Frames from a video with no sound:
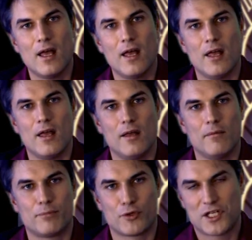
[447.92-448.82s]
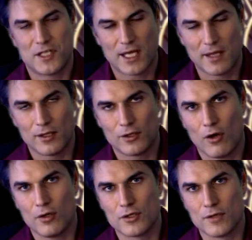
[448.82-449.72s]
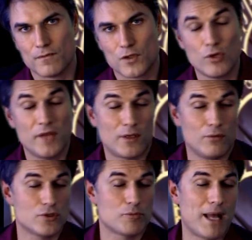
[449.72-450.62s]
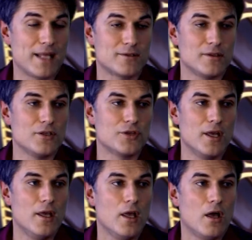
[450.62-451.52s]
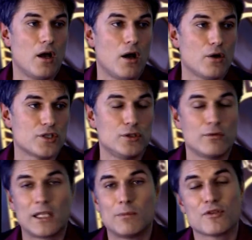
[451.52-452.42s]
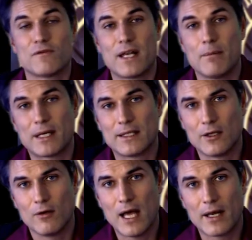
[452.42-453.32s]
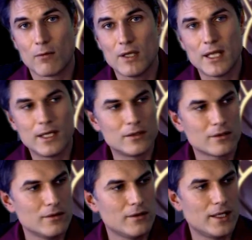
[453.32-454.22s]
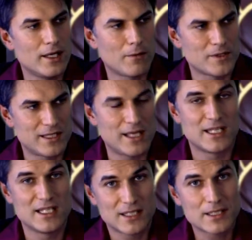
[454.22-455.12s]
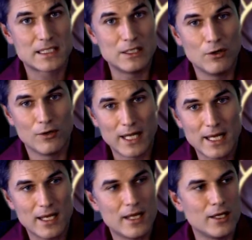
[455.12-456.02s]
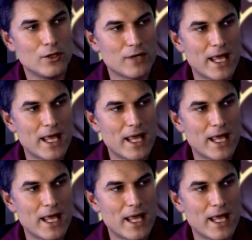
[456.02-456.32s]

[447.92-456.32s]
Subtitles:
have their own practical groundwork. It is necessary to go beyond a superficial analysis of the things.